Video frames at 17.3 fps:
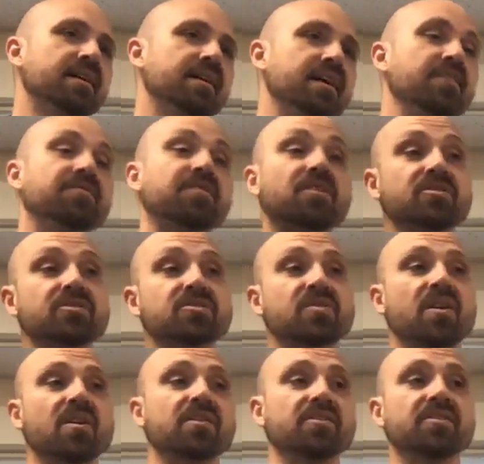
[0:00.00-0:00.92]
If they're
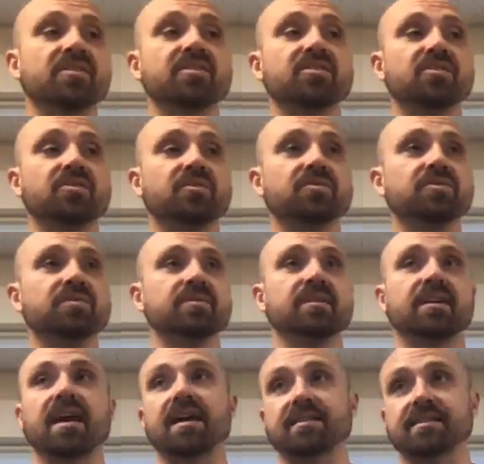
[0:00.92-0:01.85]
stronger than you
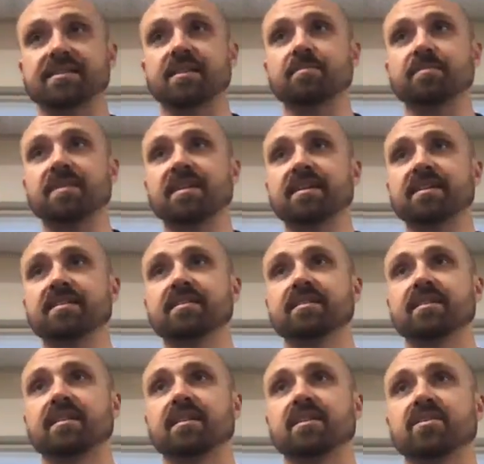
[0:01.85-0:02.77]
at something,
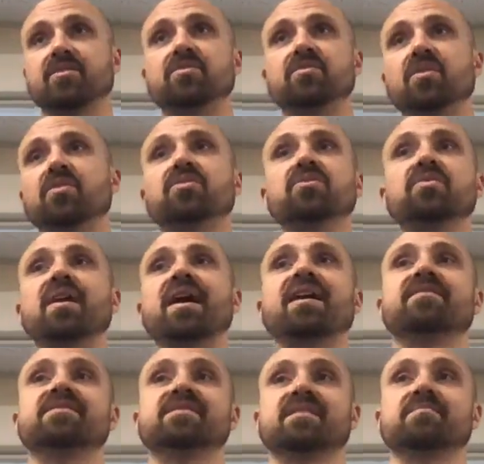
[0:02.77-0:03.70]
you
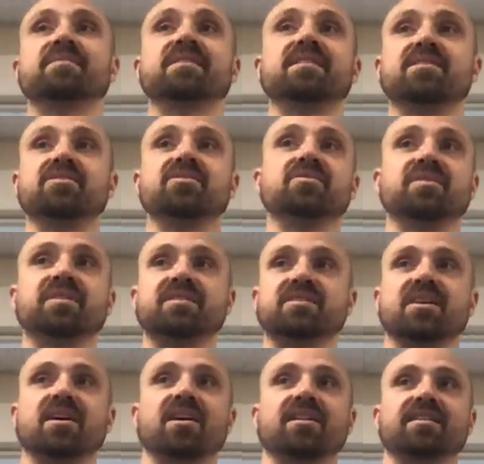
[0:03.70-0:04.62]
have something that you can
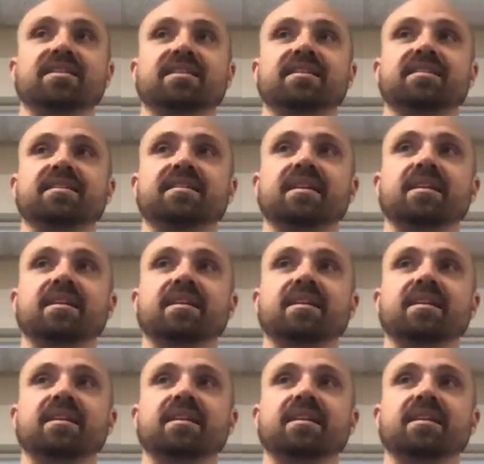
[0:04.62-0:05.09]
target.